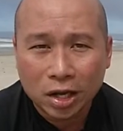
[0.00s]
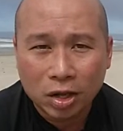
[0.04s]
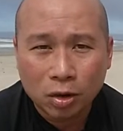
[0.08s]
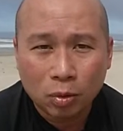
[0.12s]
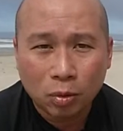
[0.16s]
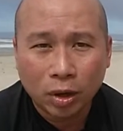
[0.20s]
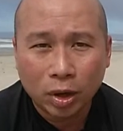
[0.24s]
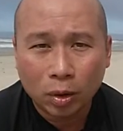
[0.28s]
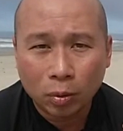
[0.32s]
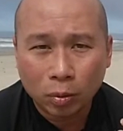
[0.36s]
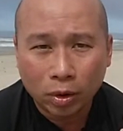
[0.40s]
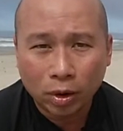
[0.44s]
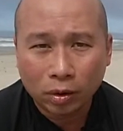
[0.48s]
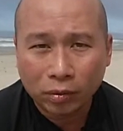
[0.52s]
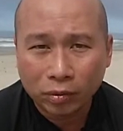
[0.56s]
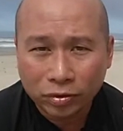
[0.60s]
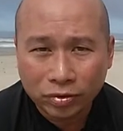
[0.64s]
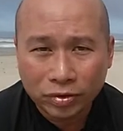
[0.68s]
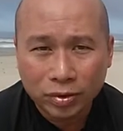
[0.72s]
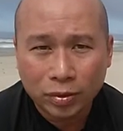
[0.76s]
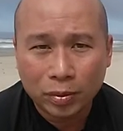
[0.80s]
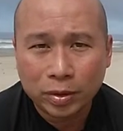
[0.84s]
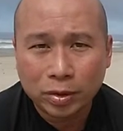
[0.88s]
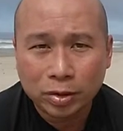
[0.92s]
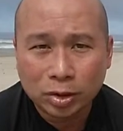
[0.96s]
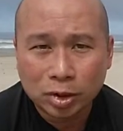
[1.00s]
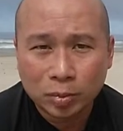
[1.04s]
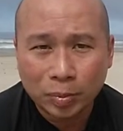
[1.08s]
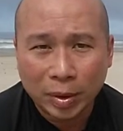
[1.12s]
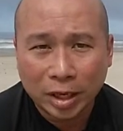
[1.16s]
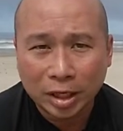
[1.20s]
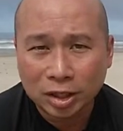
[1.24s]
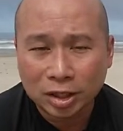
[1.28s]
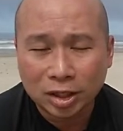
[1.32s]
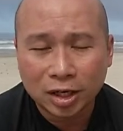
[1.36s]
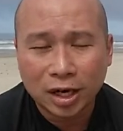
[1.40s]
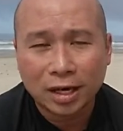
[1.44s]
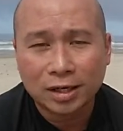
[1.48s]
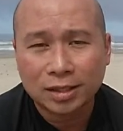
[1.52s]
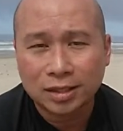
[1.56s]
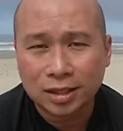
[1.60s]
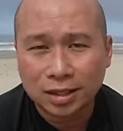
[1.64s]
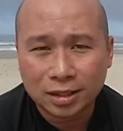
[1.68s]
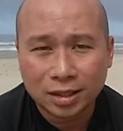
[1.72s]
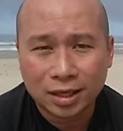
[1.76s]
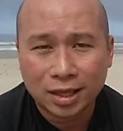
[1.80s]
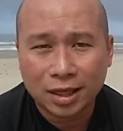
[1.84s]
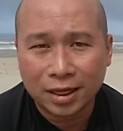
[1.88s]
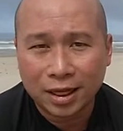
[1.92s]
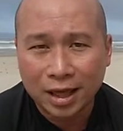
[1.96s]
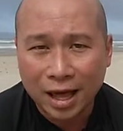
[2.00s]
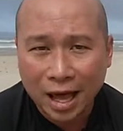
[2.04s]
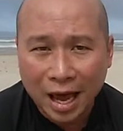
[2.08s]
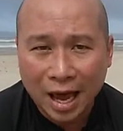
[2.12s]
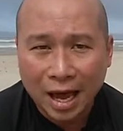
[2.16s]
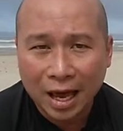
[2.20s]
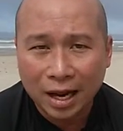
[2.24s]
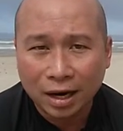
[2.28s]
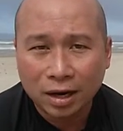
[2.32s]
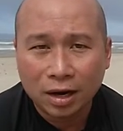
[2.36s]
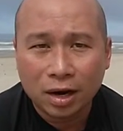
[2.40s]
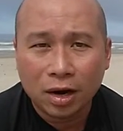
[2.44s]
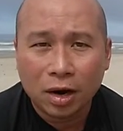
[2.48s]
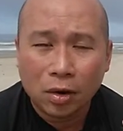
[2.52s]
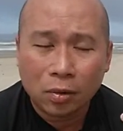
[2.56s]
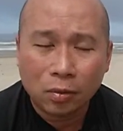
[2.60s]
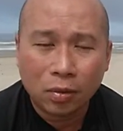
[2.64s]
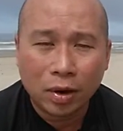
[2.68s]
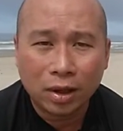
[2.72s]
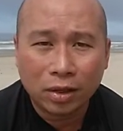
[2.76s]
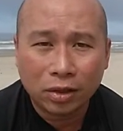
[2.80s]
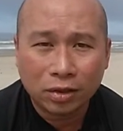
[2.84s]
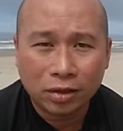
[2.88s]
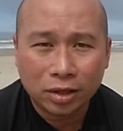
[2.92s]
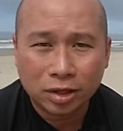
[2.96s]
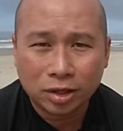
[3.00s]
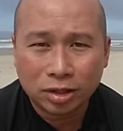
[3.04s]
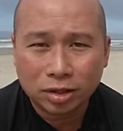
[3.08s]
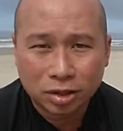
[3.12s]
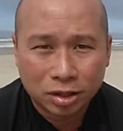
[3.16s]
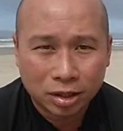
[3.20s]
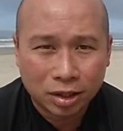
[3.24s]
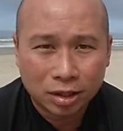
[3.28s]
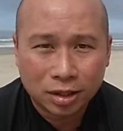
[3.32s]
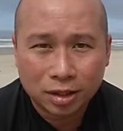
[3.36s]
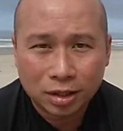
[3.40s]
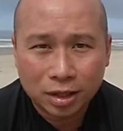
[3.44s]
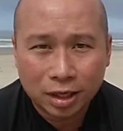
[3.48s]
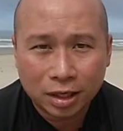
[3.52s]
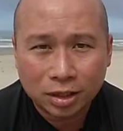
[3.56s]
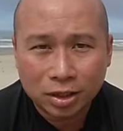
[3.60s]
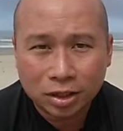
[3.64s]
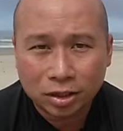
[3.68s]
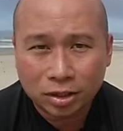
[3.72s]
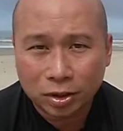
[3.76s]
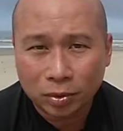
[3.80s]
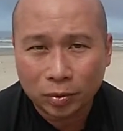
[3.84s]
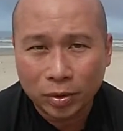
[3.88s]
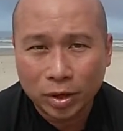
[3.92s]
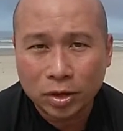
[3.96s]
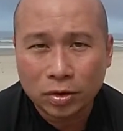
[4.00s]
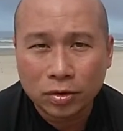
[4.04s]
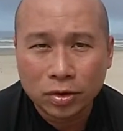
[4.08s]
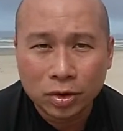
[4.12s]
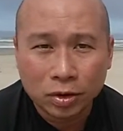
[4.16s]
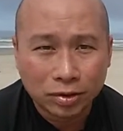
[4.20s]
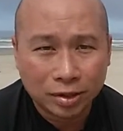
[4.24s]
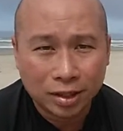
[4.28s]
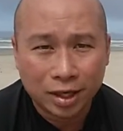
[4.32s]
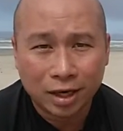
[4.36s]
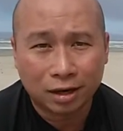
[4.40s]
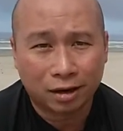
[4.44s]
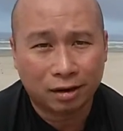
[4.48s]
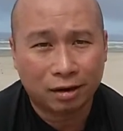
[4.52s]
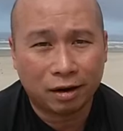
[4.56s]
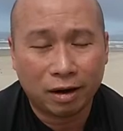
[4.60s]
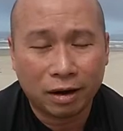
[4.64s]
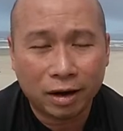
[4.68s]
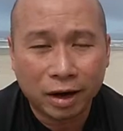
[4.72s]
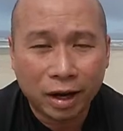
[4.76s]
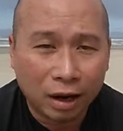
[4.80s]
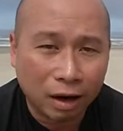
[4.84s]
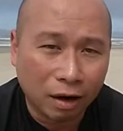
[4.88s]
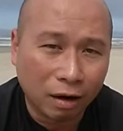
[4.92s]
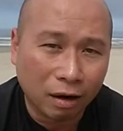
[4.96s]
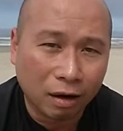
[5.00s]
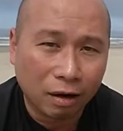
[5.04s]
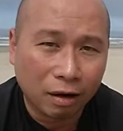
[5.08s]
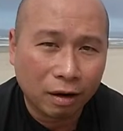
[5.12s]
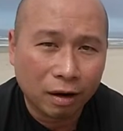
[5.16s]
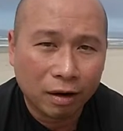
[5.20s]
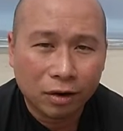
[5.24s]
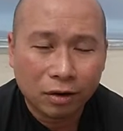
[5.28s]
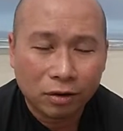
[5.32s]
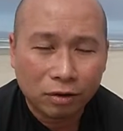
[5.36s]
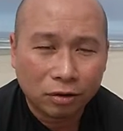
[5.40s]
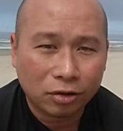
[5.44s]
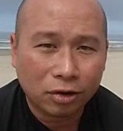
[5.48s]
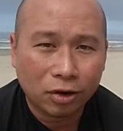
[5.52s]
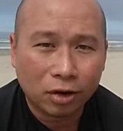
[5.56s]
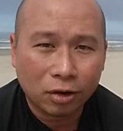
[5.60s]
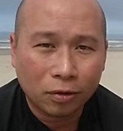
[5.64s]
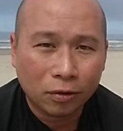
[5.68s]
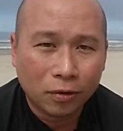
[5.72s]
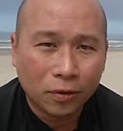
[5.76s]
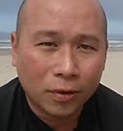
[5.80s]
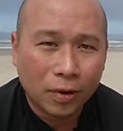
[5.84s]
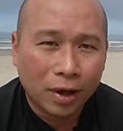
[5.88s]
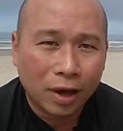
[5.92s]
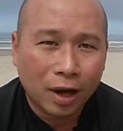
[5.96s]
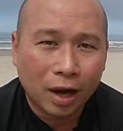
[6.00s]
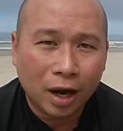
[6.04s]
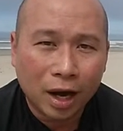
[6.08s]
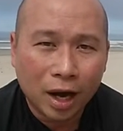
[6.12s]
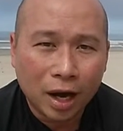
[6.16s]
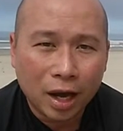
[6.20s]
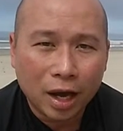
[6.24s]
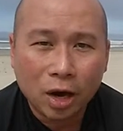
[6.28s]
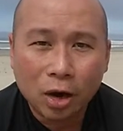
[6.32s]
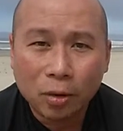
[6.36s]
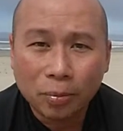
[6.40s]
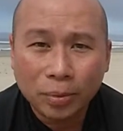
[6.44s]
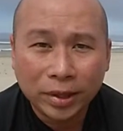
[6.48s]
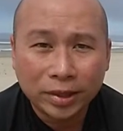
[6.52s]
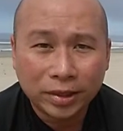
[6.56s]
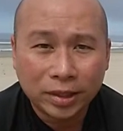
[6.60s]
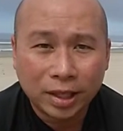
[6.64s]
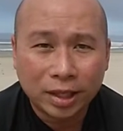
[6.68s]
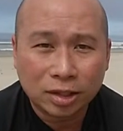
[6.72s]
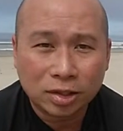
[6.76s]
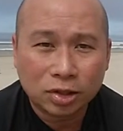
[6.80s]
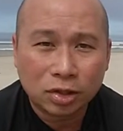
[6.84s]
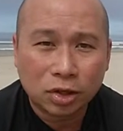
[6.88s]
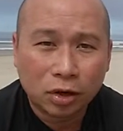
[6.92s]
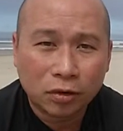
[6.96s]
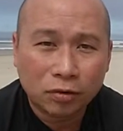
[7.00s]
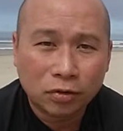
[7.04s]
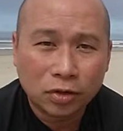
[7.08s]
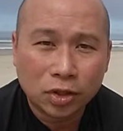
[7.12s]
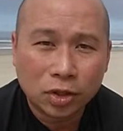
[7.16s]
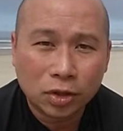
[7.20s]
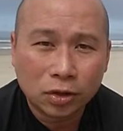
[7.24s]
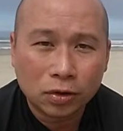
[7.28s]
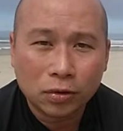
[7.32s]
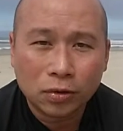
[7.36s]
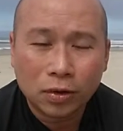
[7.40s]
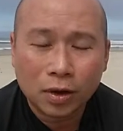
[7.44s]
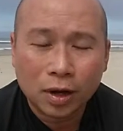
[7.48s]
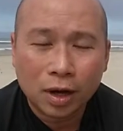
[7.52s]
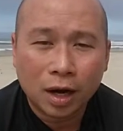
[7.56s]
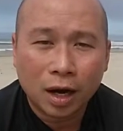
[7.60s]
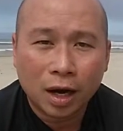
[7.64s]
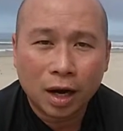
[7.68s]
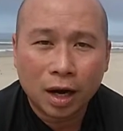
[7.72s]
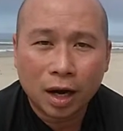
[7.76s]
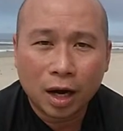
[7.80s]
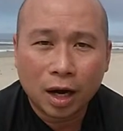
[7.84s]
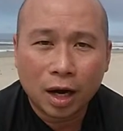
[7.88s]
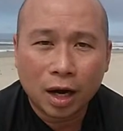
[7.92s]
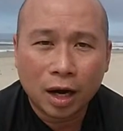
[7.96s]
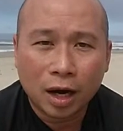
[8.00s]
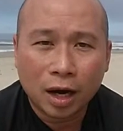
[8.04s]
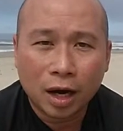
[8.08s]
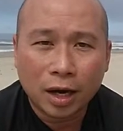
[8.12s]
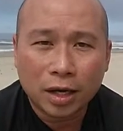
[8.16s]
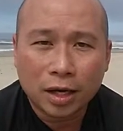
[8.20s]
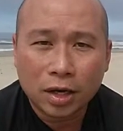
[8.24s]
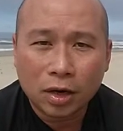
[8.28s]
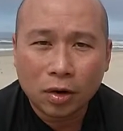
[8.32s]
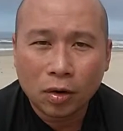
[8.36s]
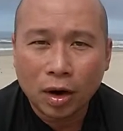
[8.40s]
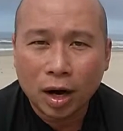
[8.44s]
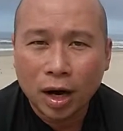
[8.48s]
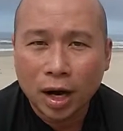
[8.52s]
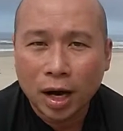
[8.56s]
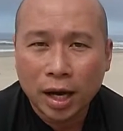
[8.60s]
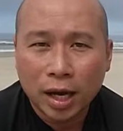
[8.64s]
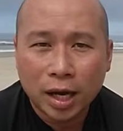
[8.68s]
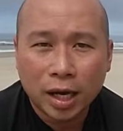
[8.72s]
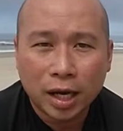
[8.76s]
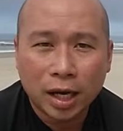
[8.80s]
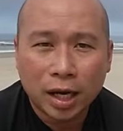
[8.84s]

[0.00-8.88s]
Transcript: you want to work with someone who specializes in that rather than just someone who knows how to cut hair. So I hope that that serves you. You know,